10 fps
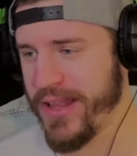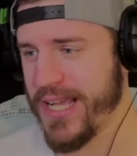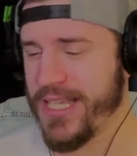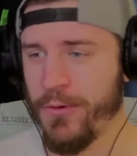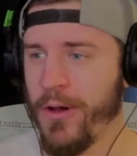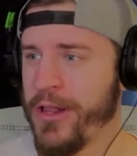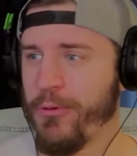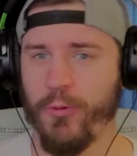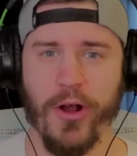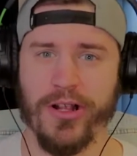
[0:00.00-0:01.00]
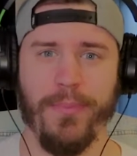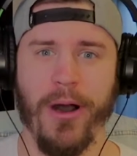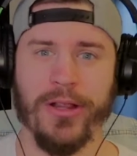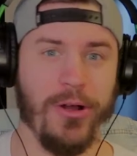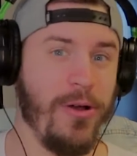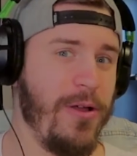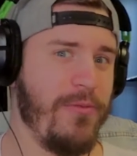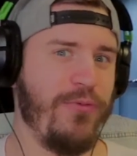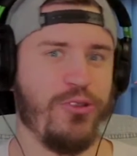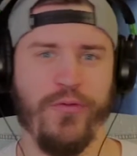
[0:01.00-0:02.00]
Tasty, one quarter pounder,
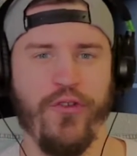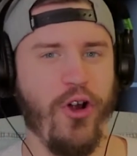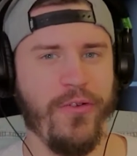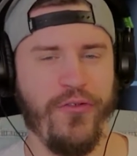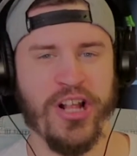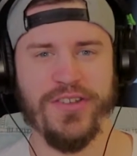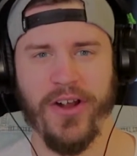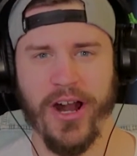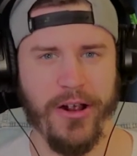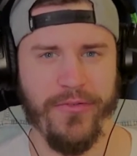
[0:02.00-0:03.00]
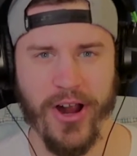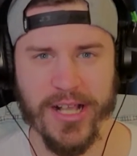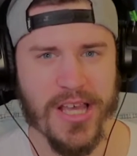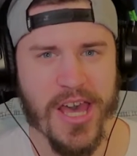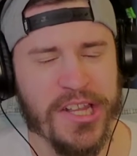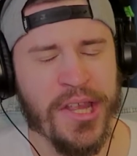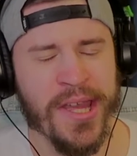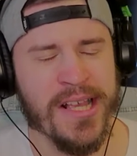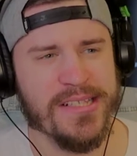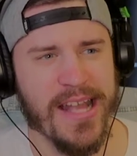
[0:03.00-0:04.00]
four French fries. The thing
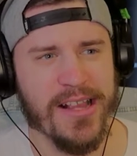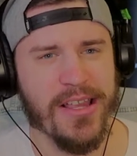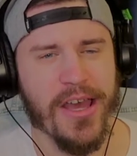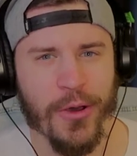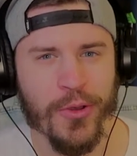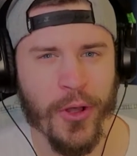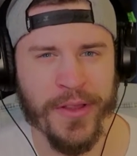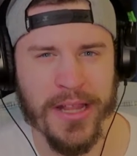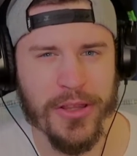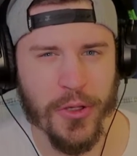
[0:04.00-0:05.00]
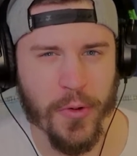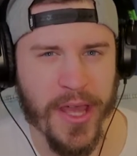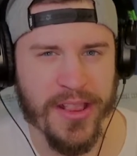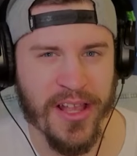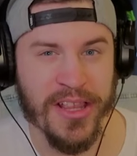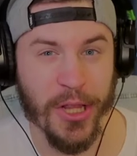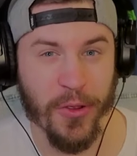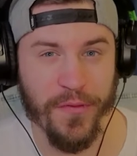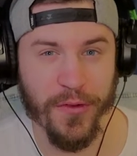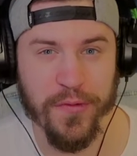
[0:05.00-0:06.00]
is that you don't need to eat until
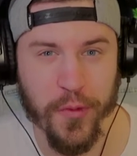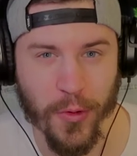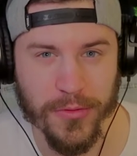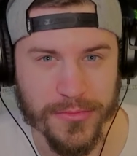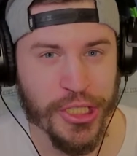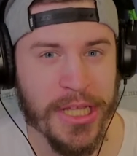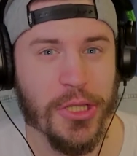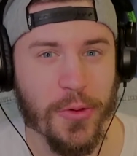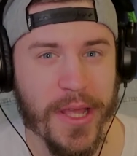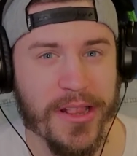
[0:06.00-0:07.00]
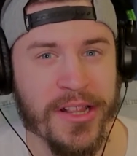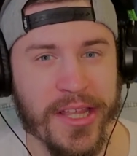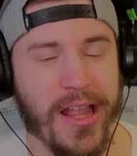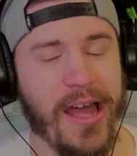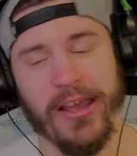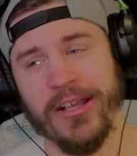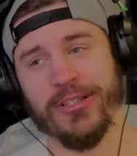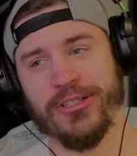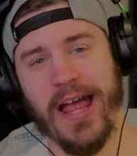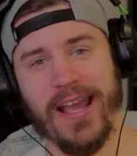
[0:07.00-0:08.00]
you feel full. You need to eat until
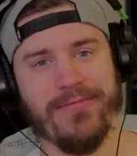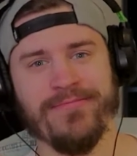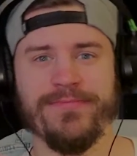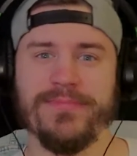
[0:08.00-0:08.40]
you're like,